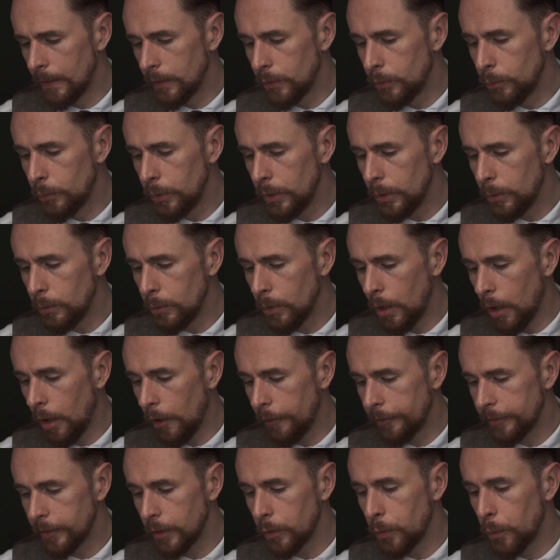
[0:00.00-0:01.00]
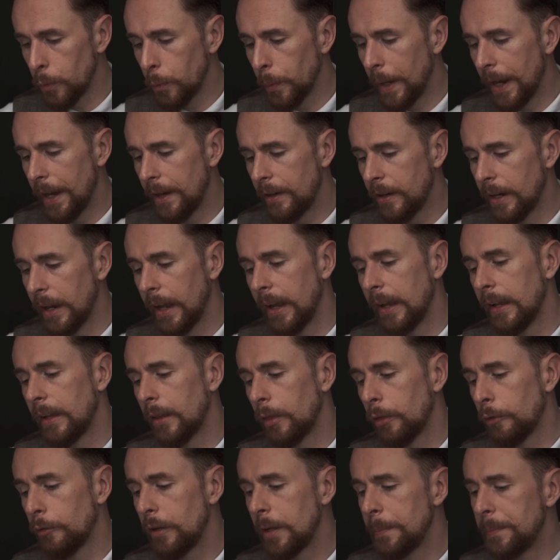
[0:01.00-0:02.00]
Do you often wear a
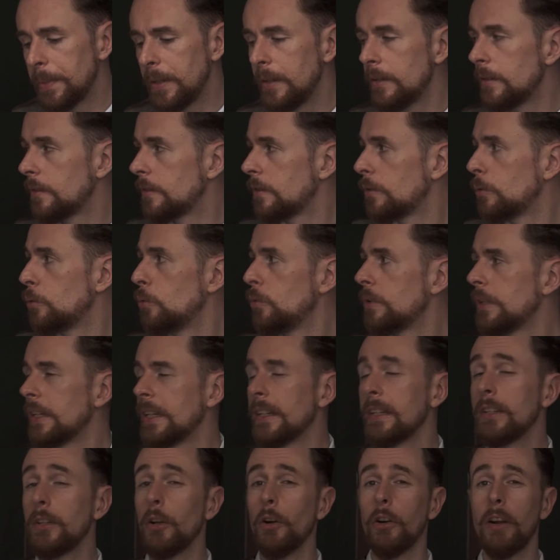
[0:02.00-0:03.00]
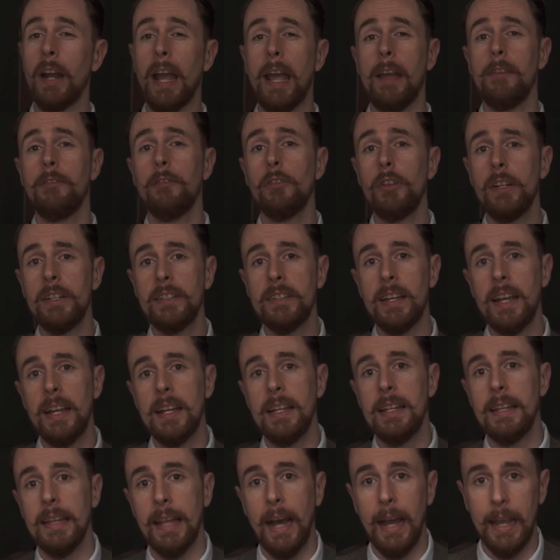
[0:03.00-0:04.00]
3-piece suit in your
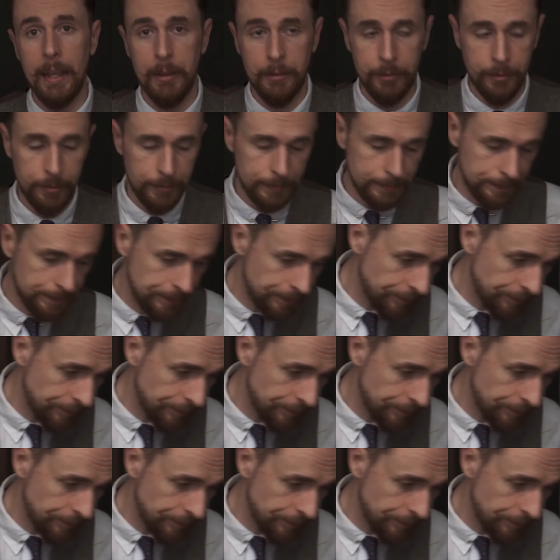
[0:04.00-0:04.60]
everyday life?